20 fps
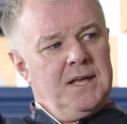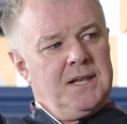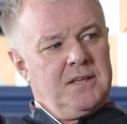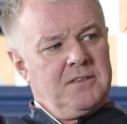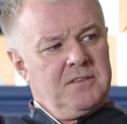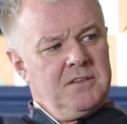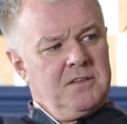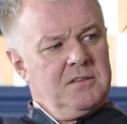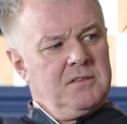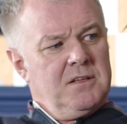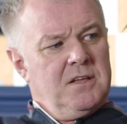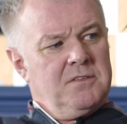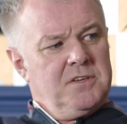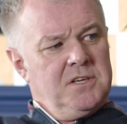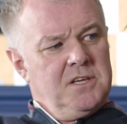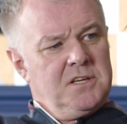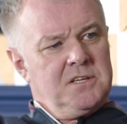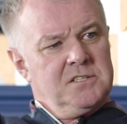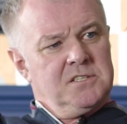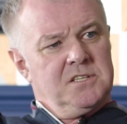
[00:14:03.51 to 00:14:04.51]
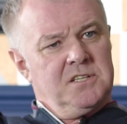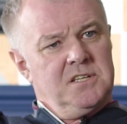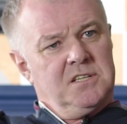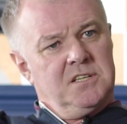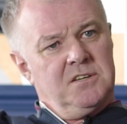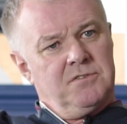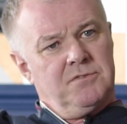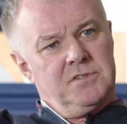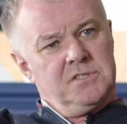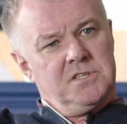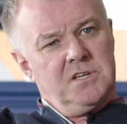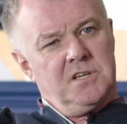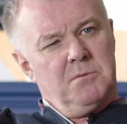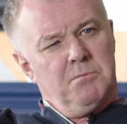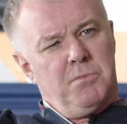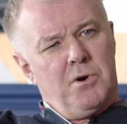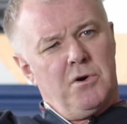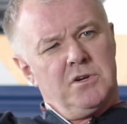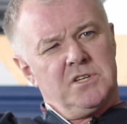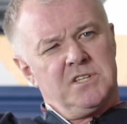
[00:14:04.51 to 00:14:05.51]
and I think you can see a difference in the
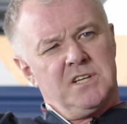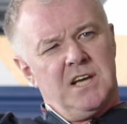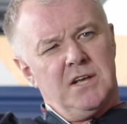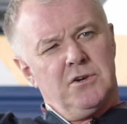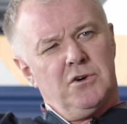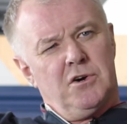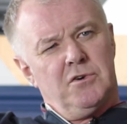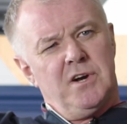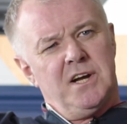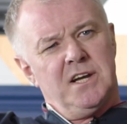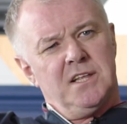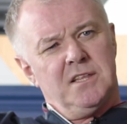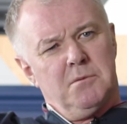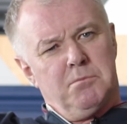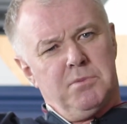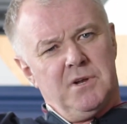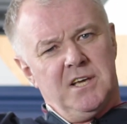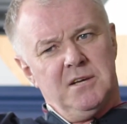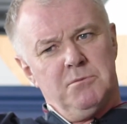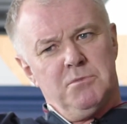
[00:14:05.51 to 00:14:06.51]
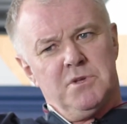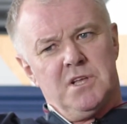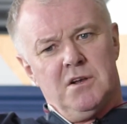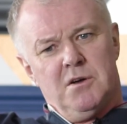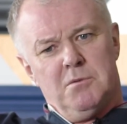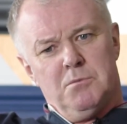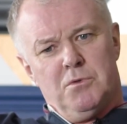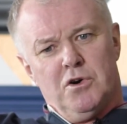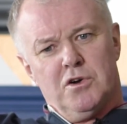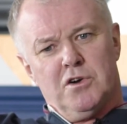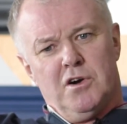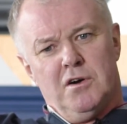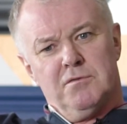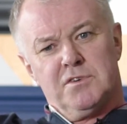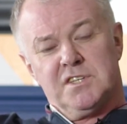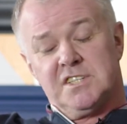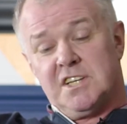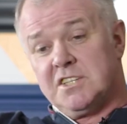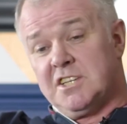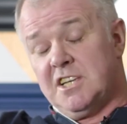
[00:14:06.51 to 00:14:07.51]
Borough side already. They're playing with a lot more
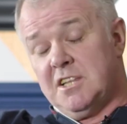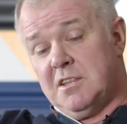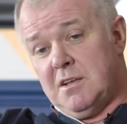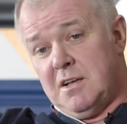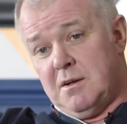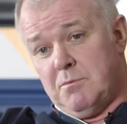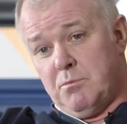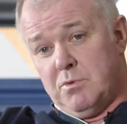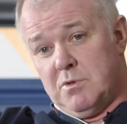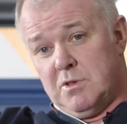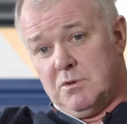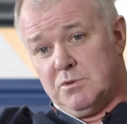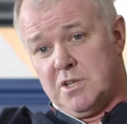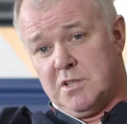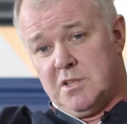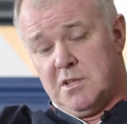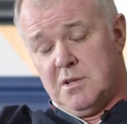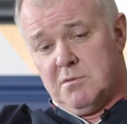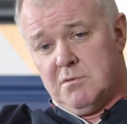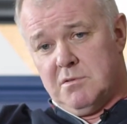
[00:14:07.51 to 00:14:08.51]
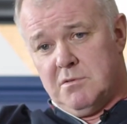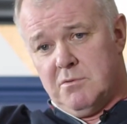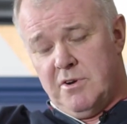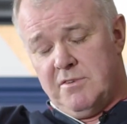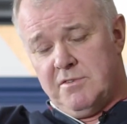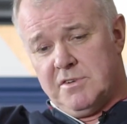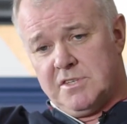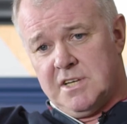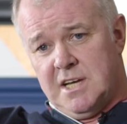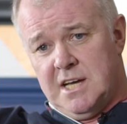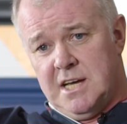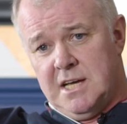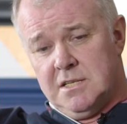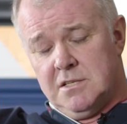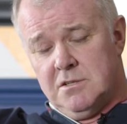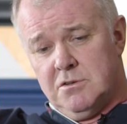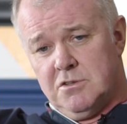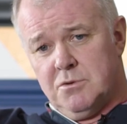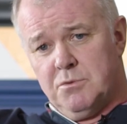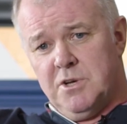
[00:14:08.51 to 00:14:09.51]
confidence. I seen that. I was at the
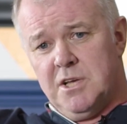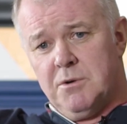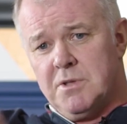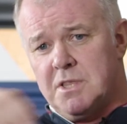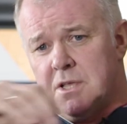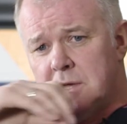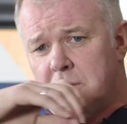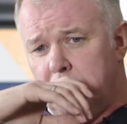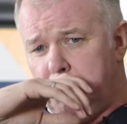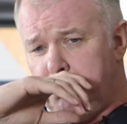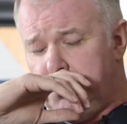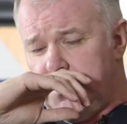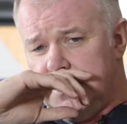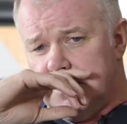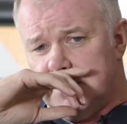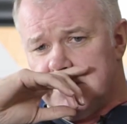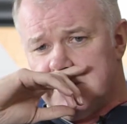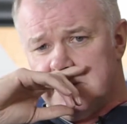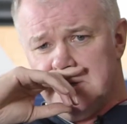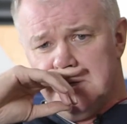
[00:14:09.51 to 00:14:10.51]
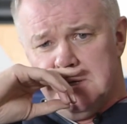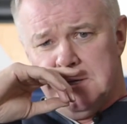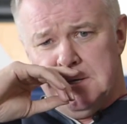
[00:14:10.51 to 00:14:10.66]
Riverside the other week when they got beat.